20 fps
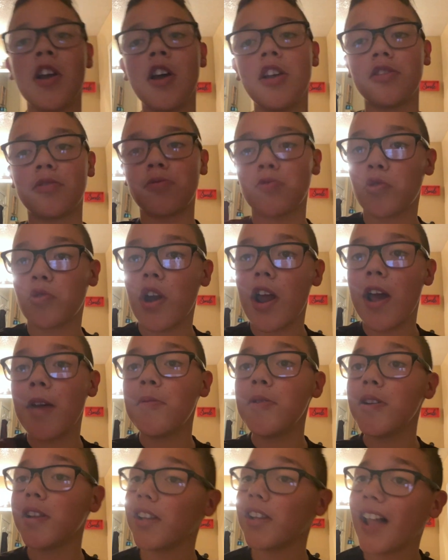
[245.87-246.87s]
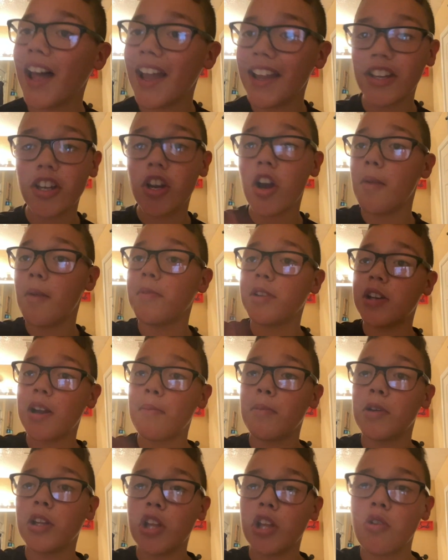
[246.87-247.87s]
Subscribe, like, comment down
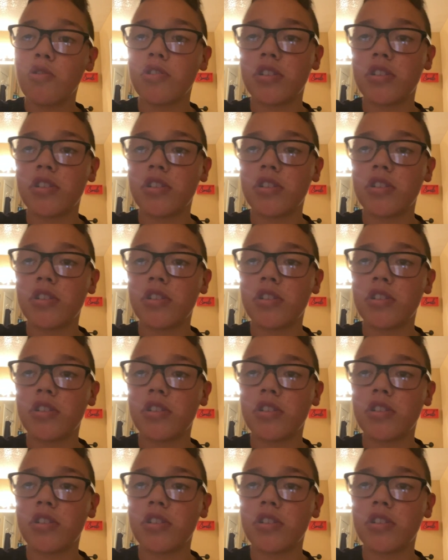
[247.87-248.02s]
below,